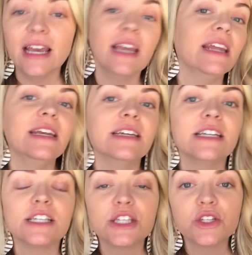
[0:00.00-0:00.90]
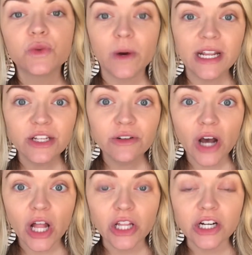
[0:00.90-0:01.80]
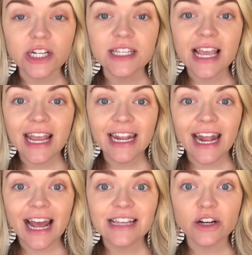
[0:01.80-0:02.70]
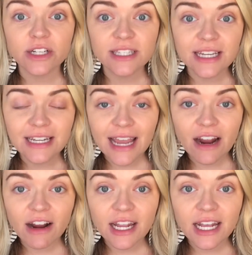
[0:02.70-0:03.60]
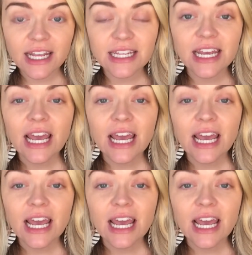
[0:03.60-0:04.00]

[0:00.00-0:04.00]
It is $22 and it has our skincare in it.